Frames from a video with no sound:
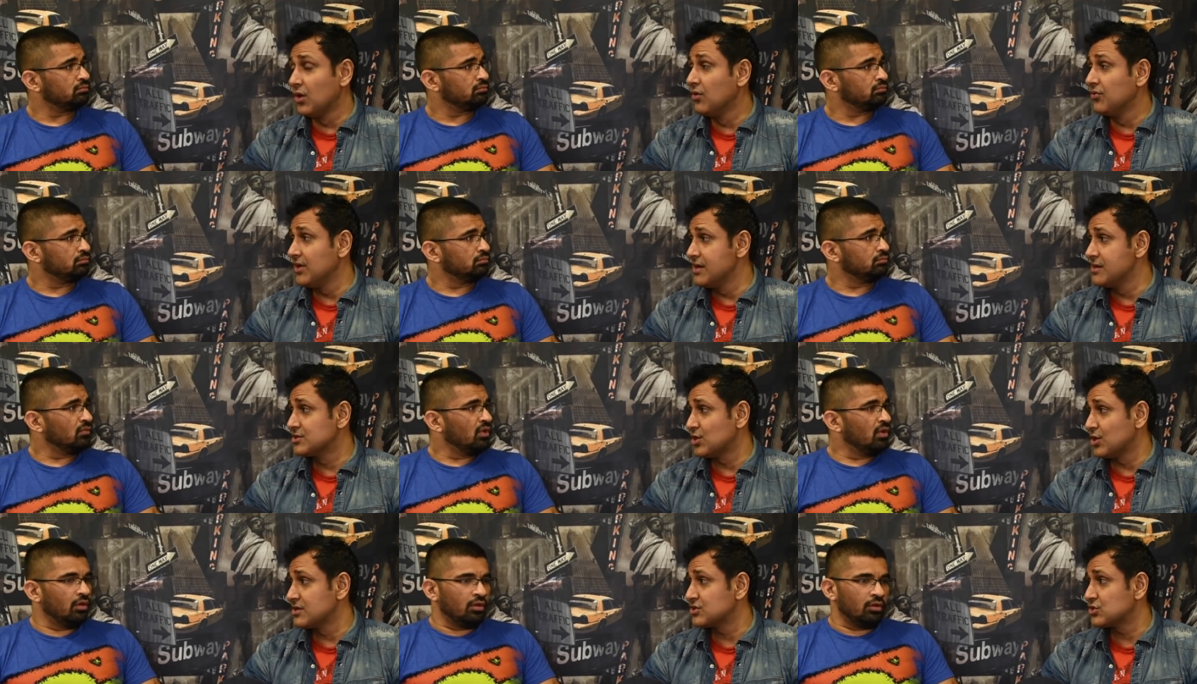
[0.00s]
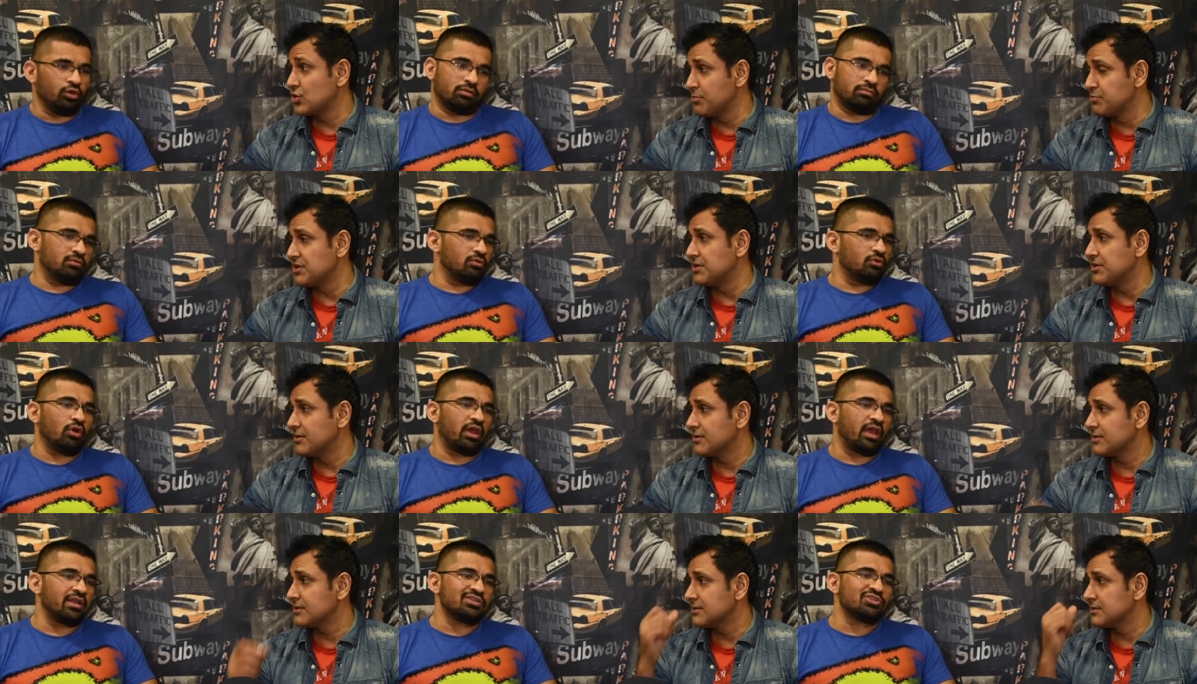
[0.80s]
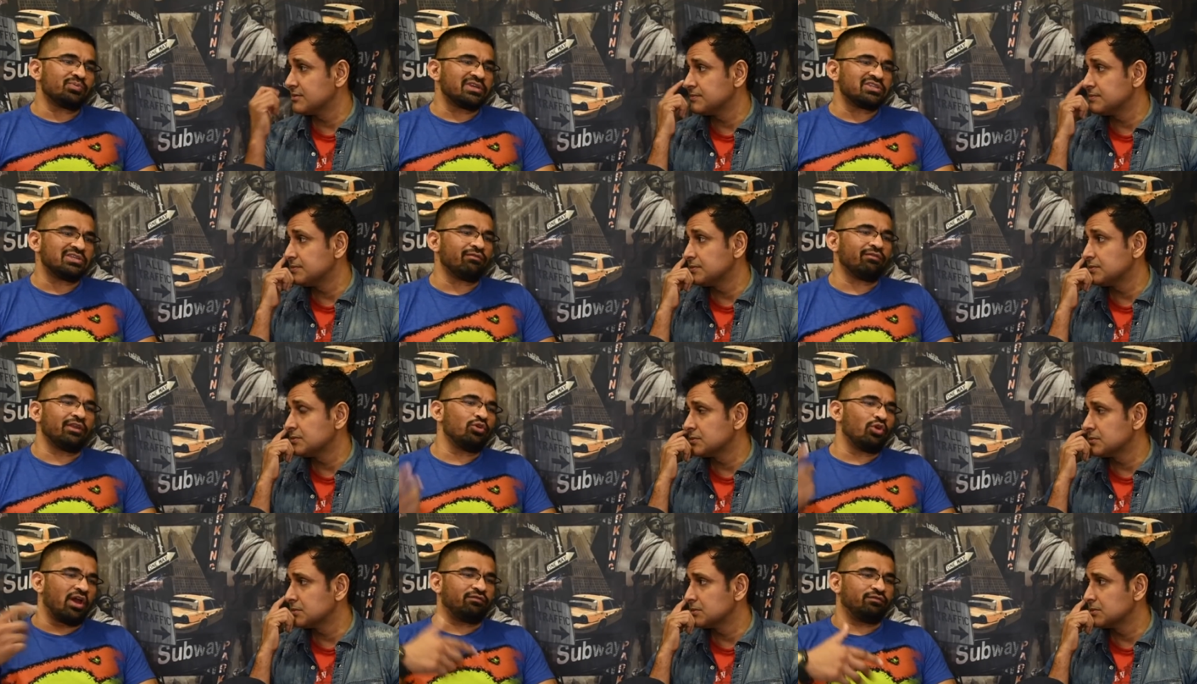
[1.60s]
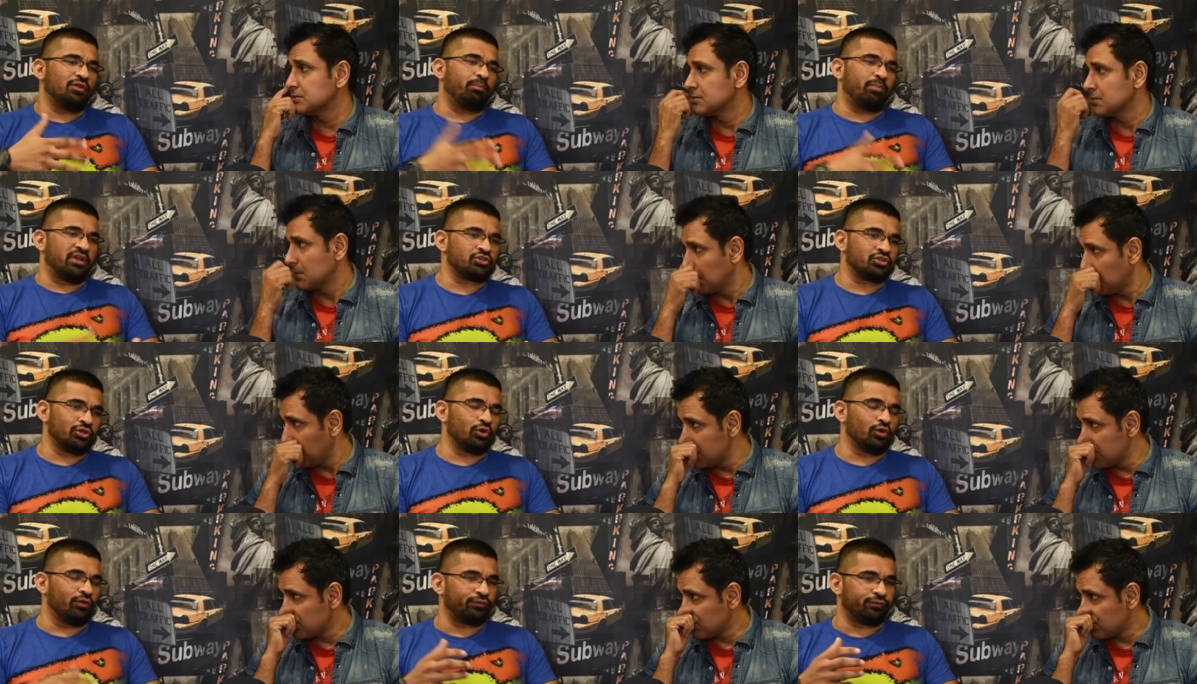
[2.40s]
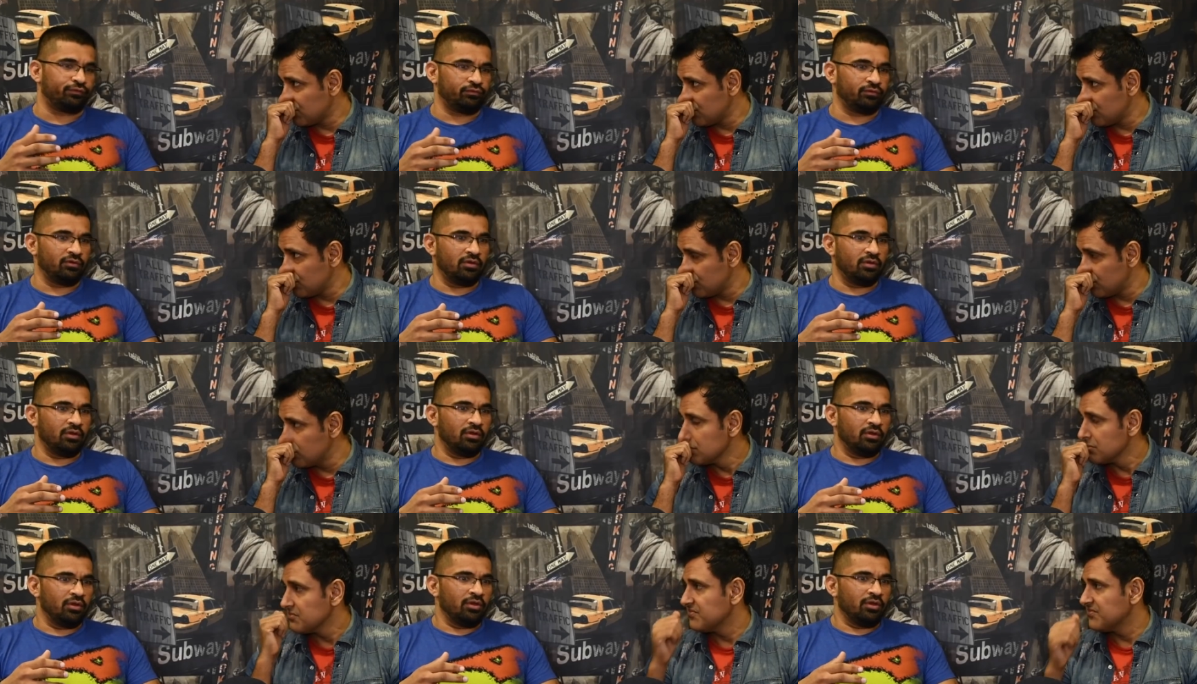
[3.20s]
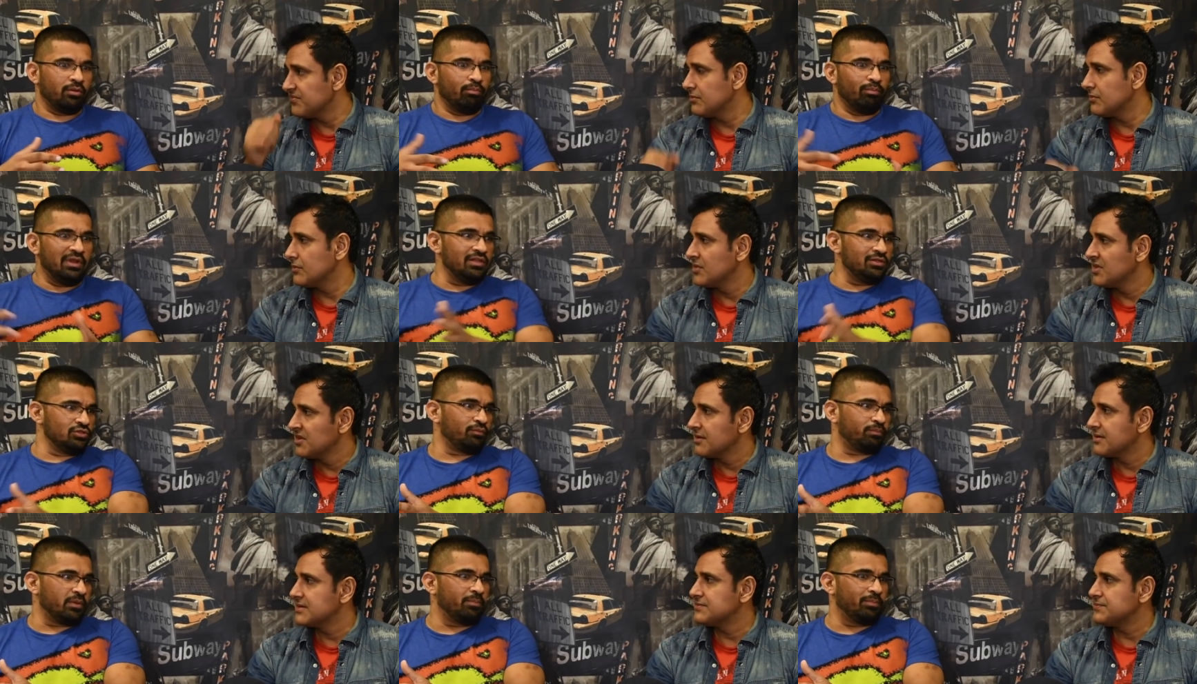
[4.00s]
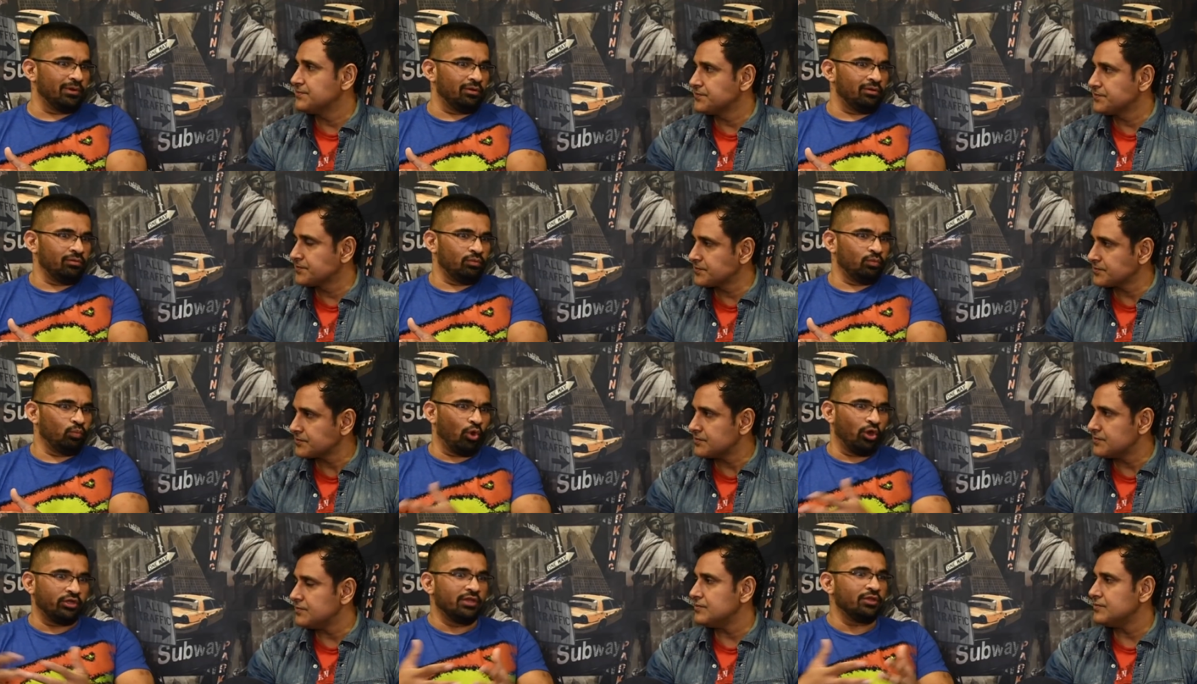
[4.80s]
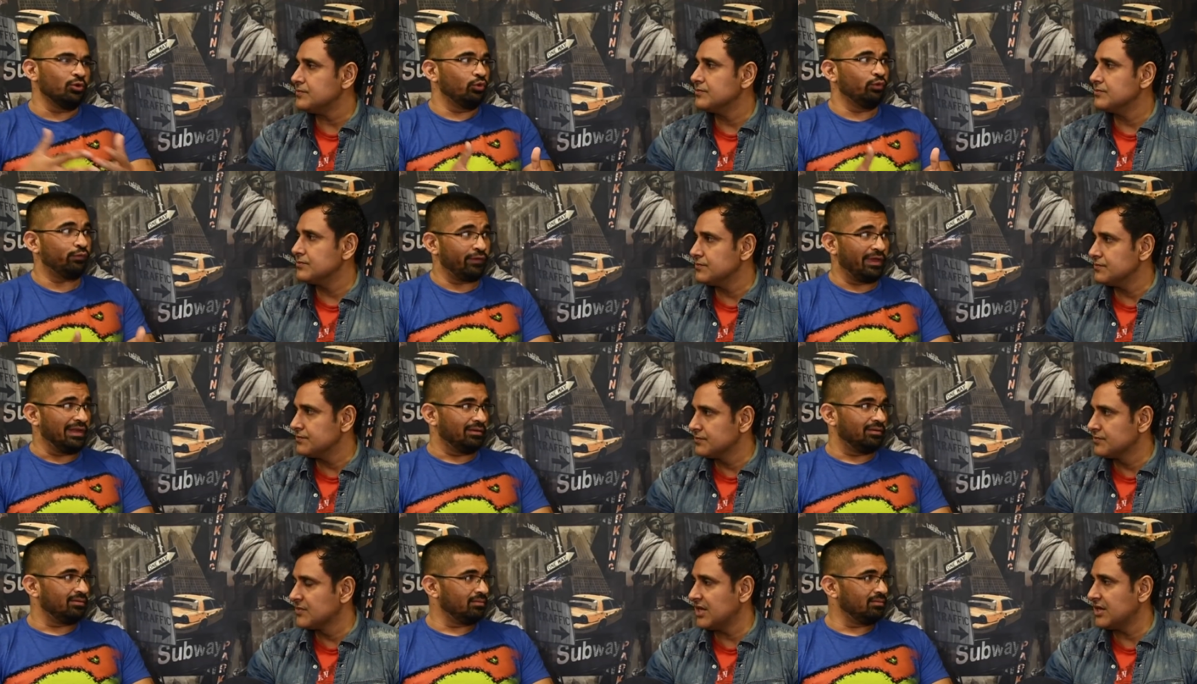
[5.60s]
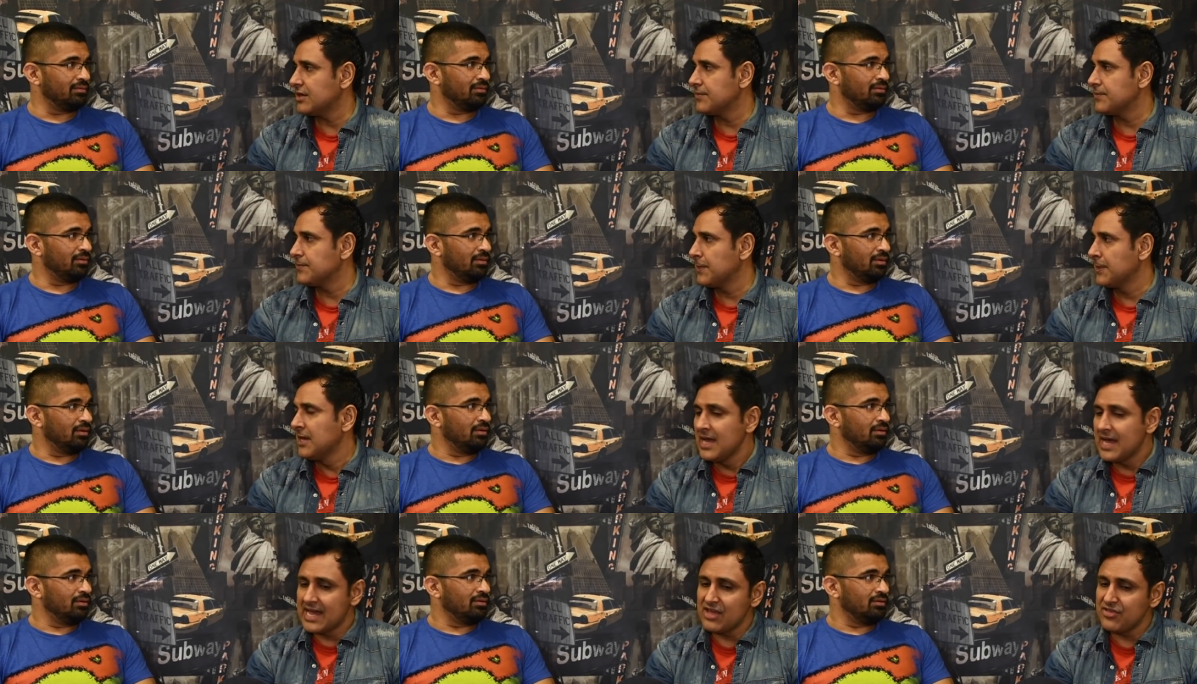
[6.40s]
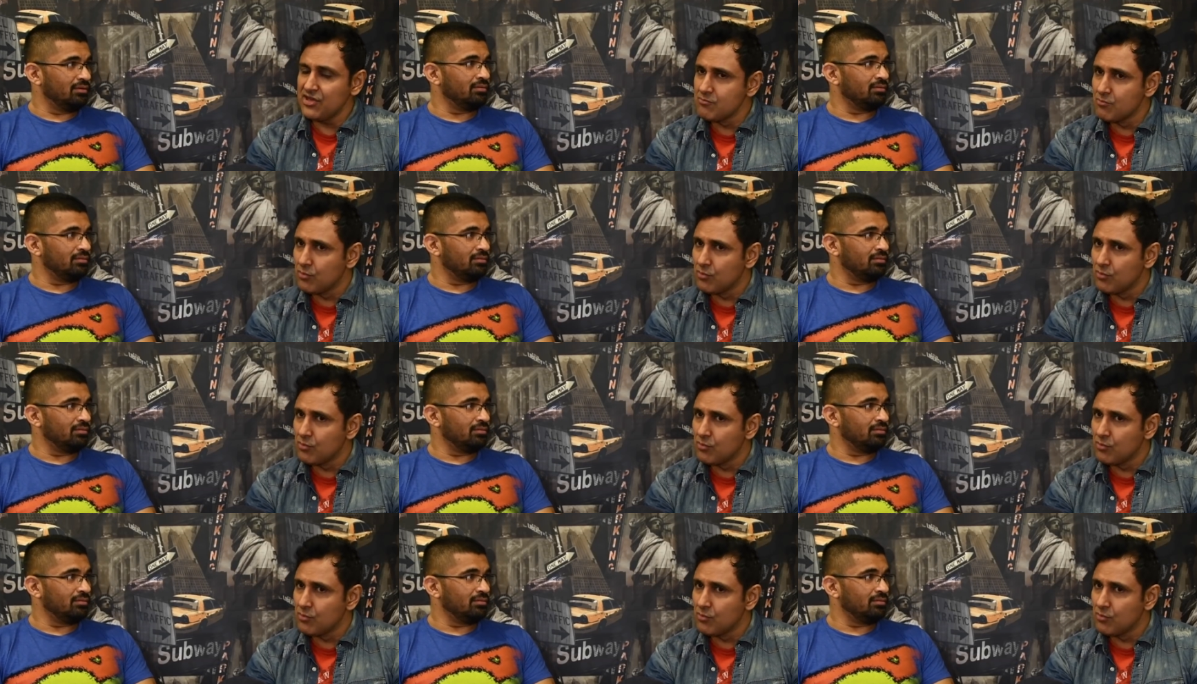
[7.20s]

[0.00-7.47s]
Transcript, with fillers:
Speaker 1: you know things aren't scripted. You
Speaker 2: know, and especially when you have the pressure of millions of people wanting you to fail. Yeah, and